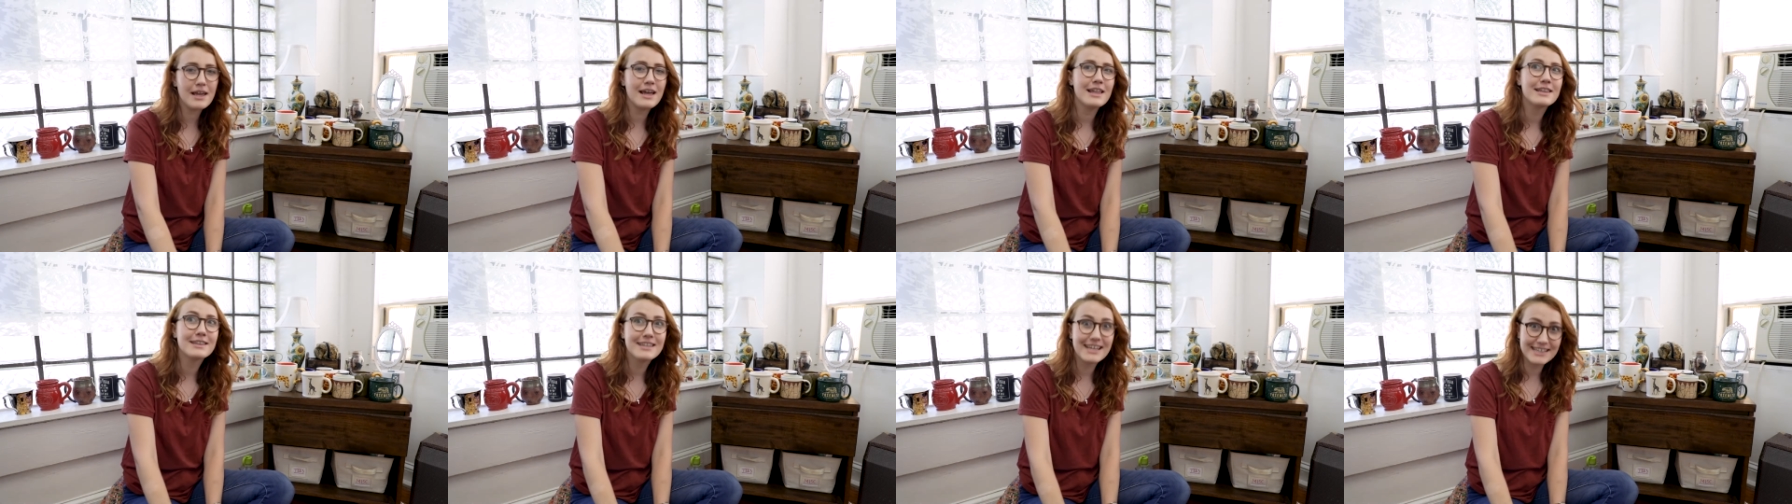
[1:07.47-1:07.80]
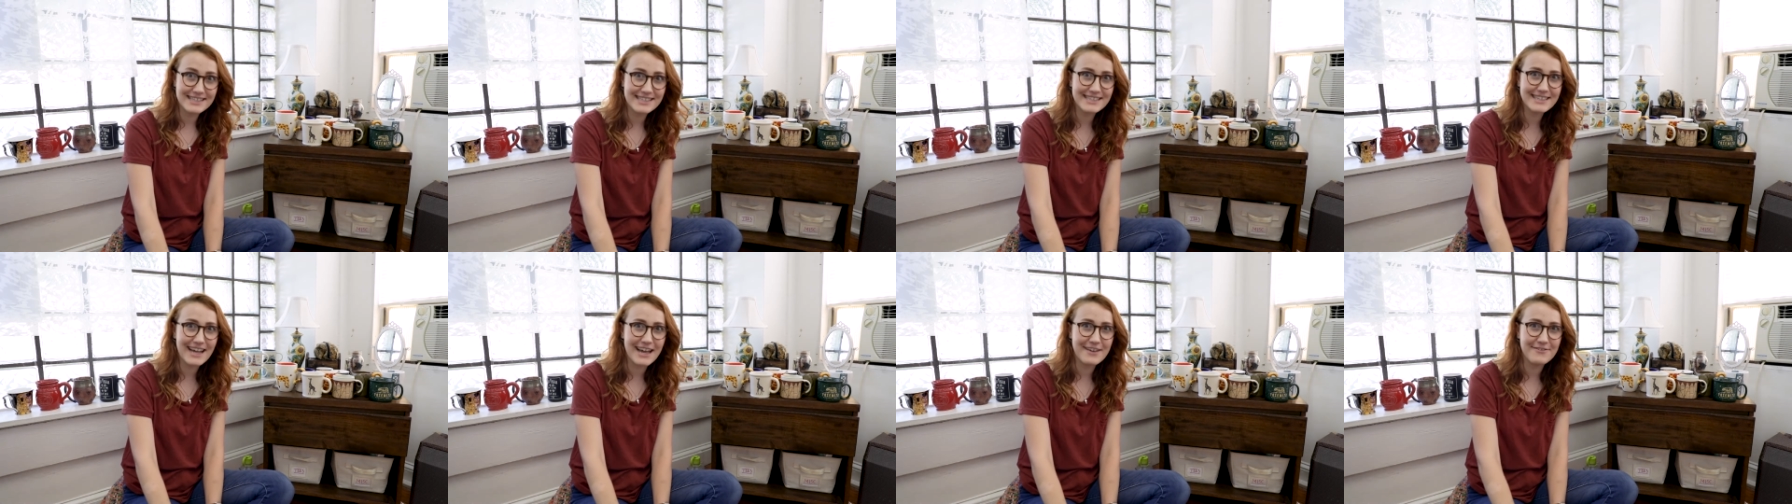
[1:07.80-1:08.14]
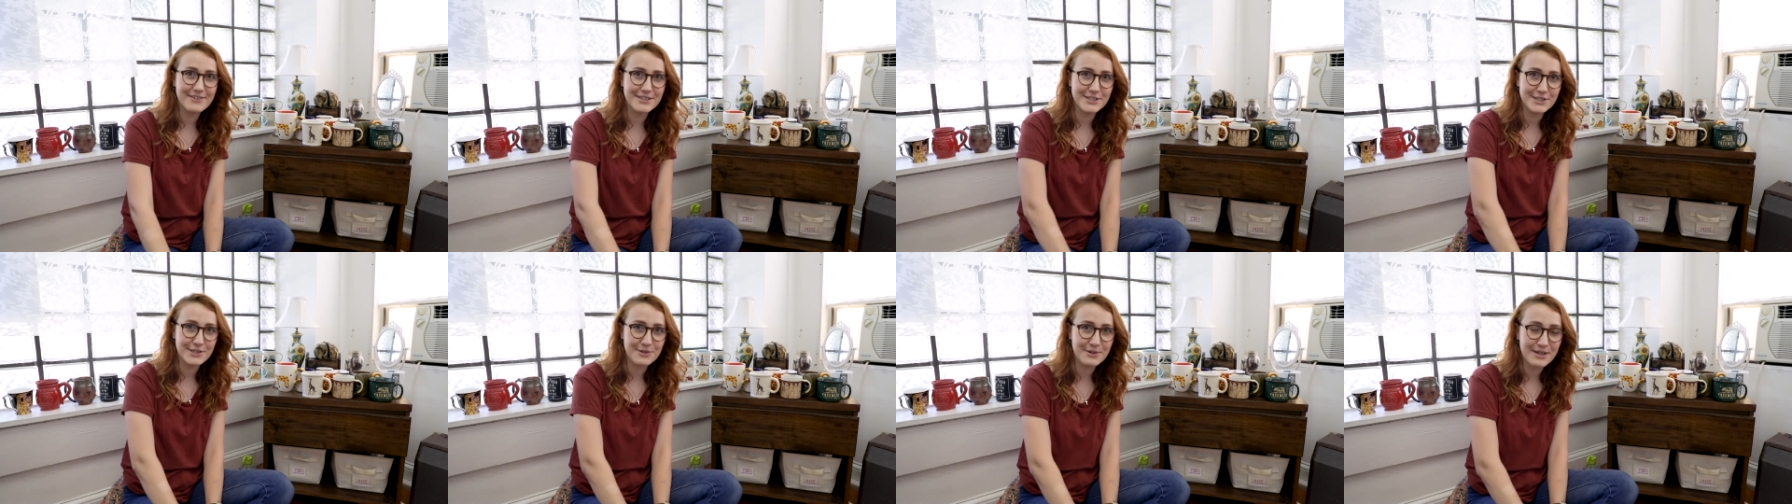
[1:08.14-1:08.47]
Let's dive
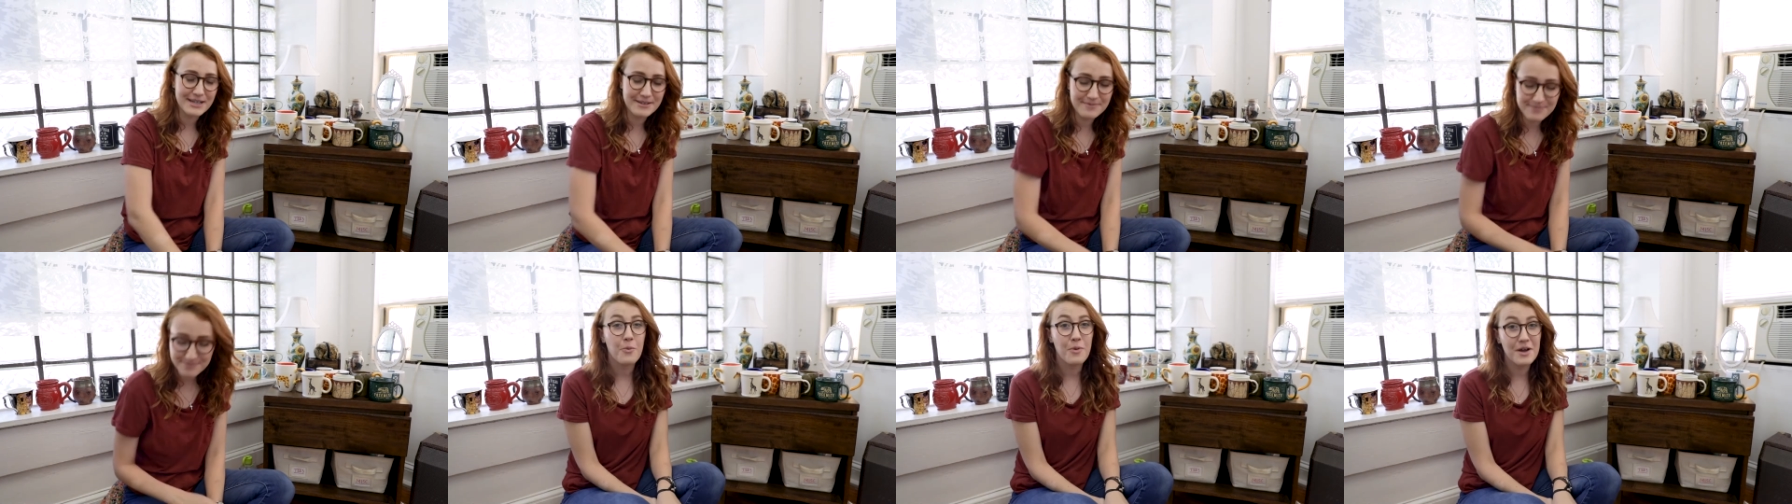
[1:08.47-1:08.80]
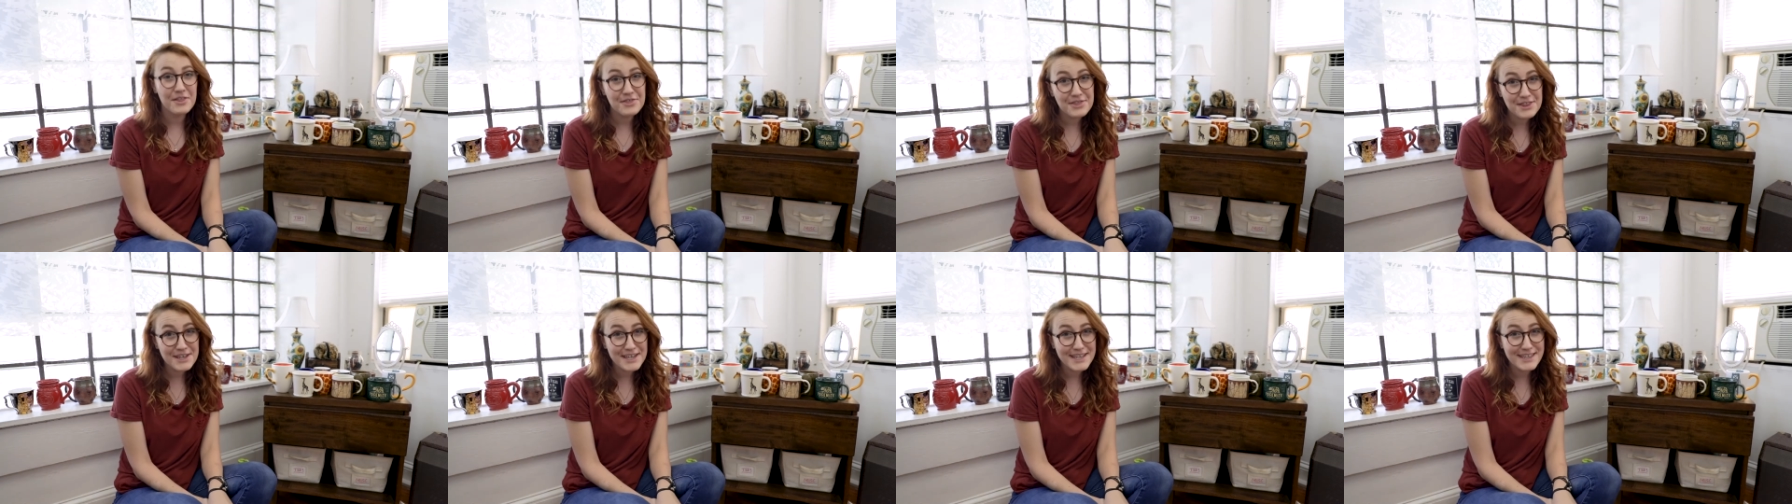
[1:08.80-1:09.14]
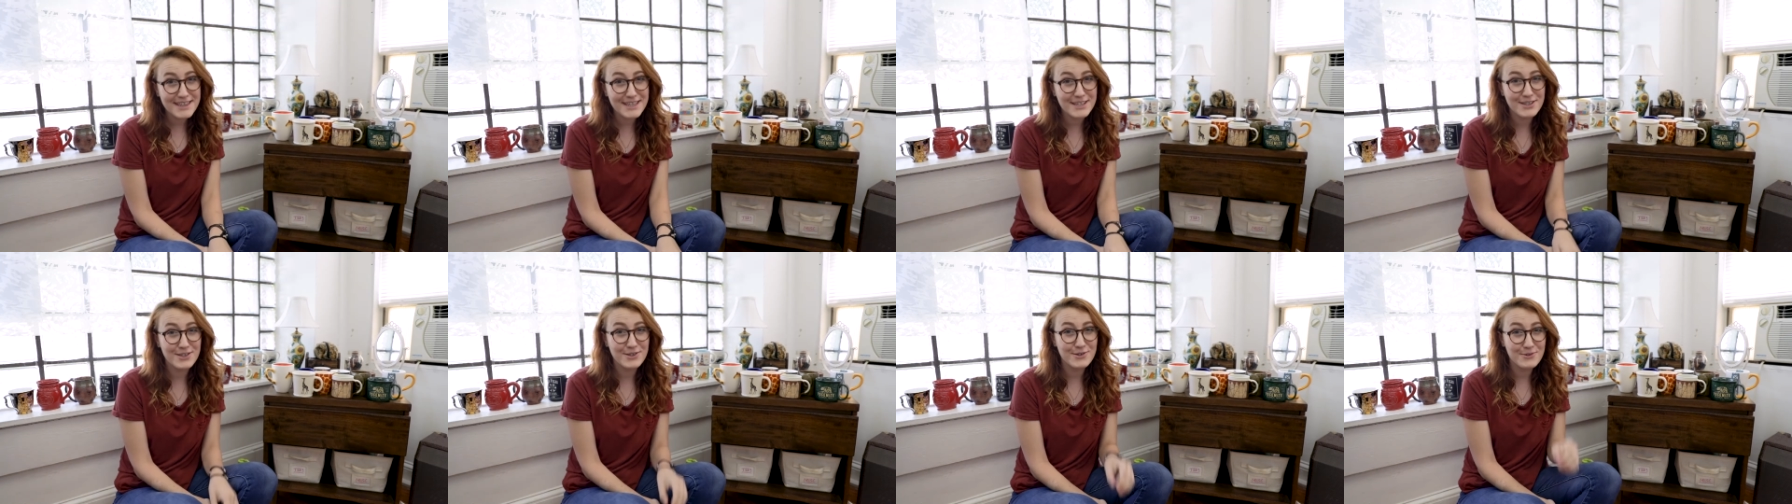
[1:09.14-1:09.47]
into it. One
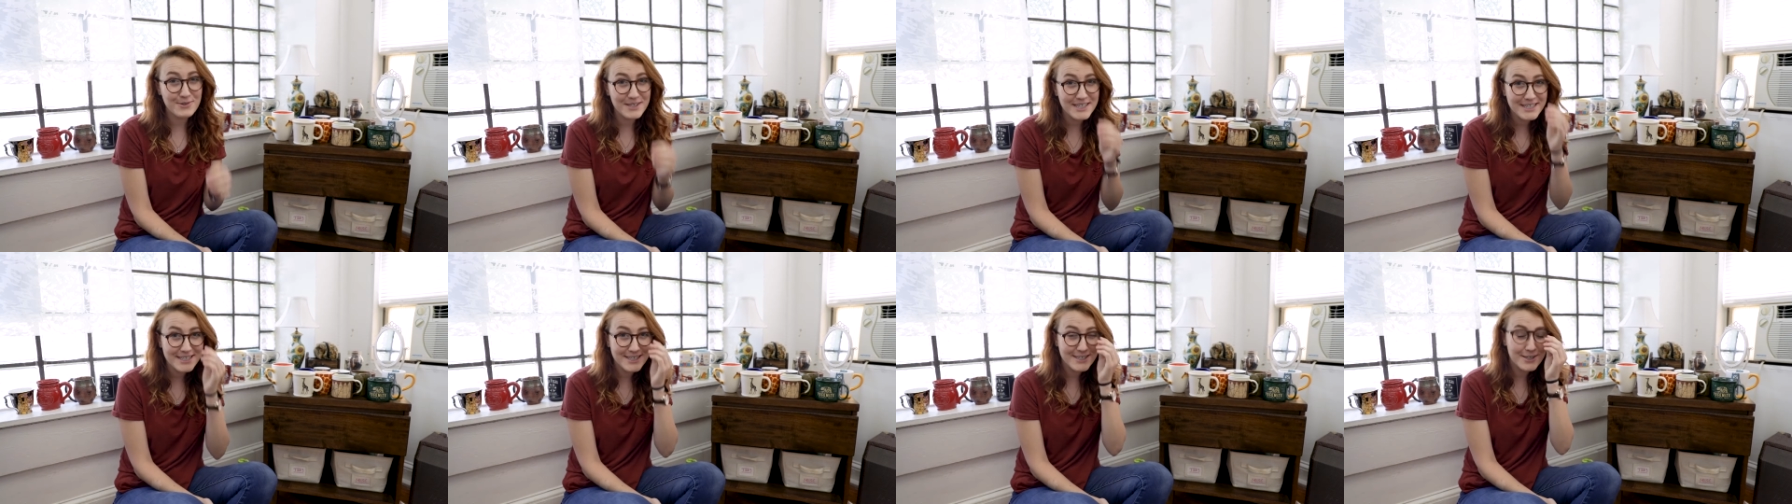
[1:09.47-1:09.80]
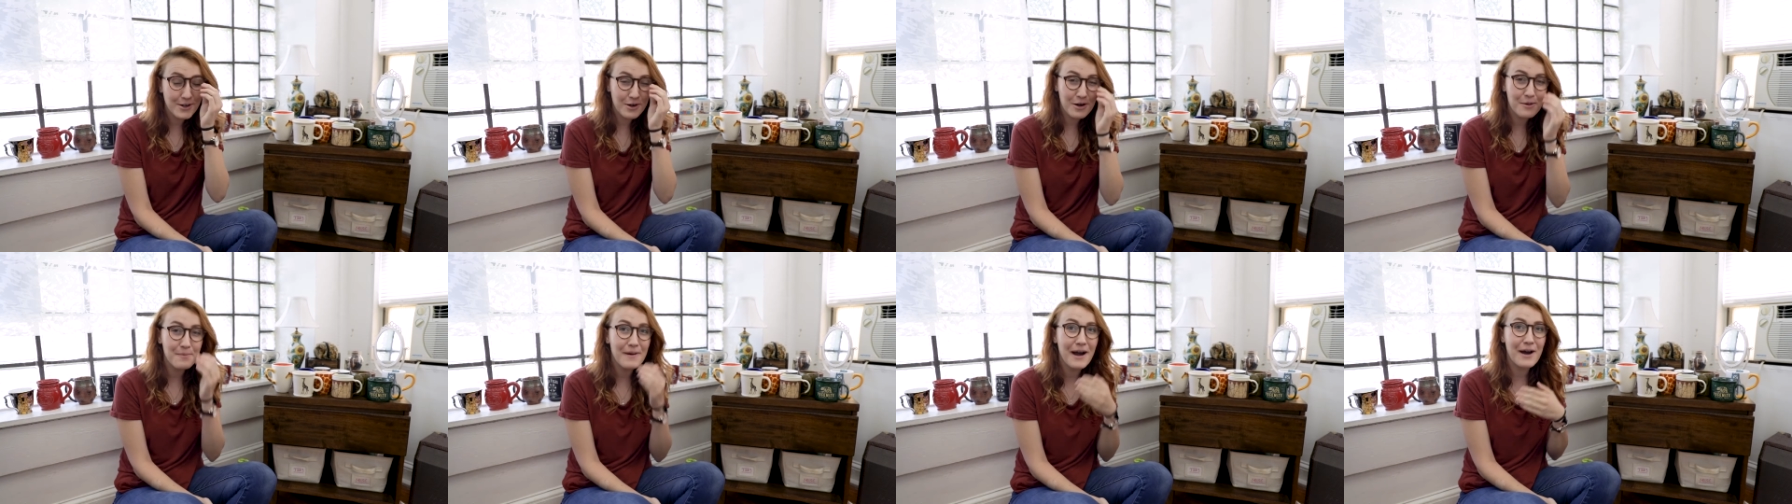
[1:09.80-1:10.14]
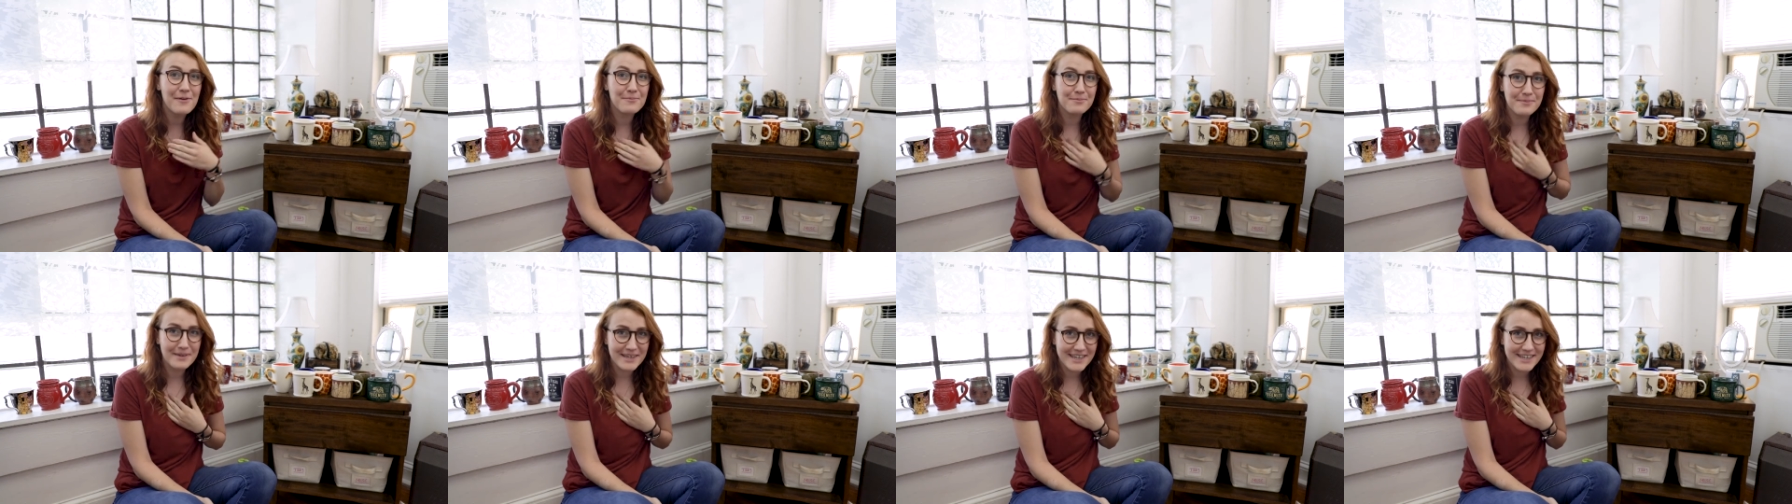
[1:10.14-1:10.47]
thing that you need to know
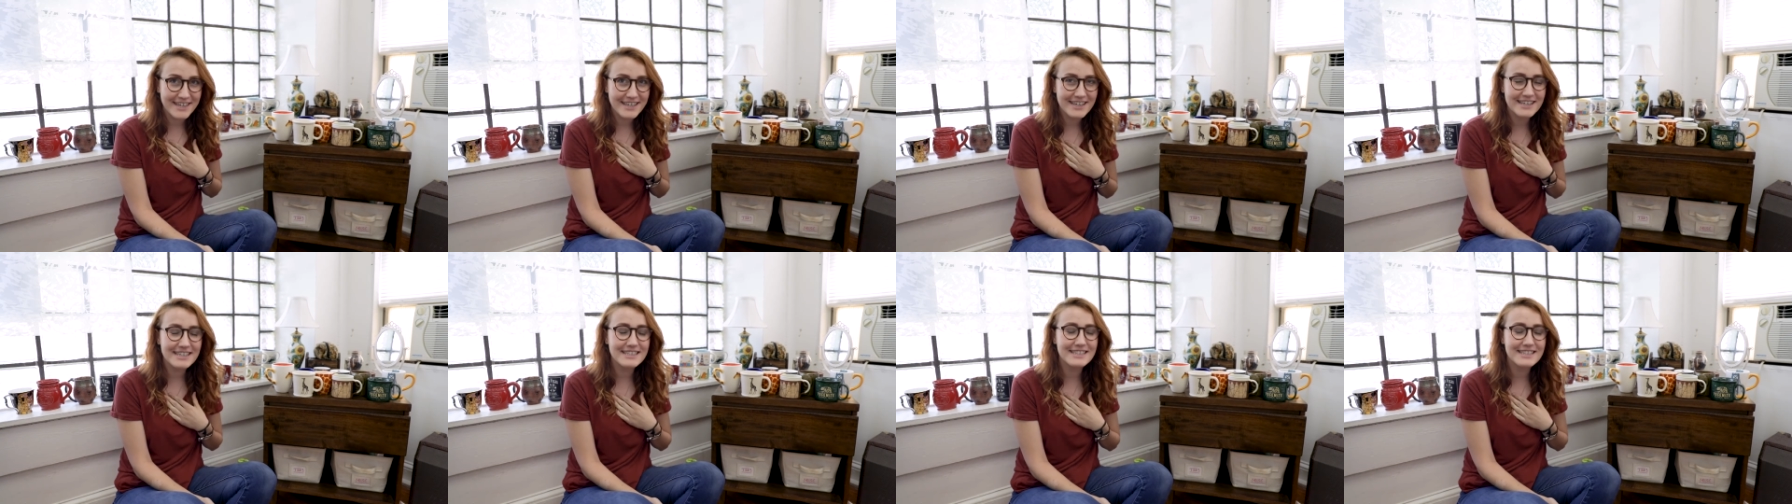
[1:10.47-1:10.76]
about me